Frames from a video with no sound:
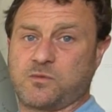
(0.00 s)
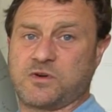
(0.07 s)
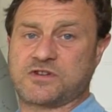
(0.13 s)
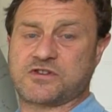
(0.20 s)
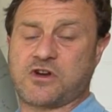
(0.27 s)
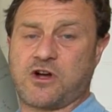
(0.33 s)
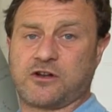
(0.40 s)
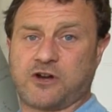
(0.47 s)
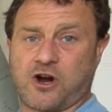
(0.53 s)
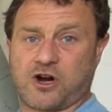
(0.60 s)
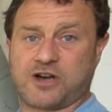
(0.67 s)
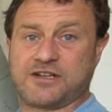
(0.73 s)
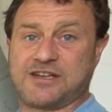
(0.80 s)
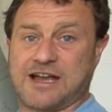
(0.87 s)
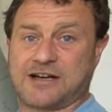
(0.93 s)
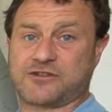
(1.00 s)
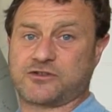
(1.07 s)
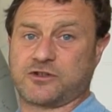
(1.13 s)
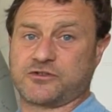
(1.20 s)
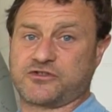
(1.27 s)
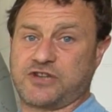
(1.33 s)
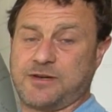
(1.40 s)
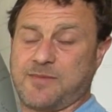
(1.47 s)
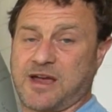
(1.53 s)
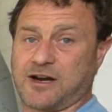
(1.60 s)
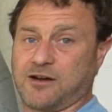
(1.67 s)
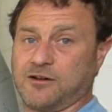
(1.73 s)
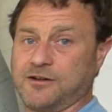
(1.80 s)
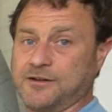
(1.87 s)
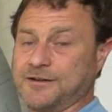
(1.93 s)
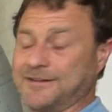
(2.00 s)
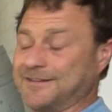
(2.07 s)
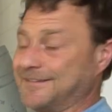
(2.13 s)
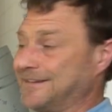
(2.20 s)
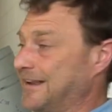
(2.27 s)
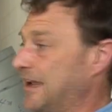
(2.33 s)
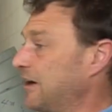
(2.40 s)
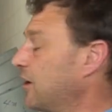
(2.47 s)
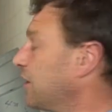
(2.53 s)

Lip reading: what's called architectural sheet metal. And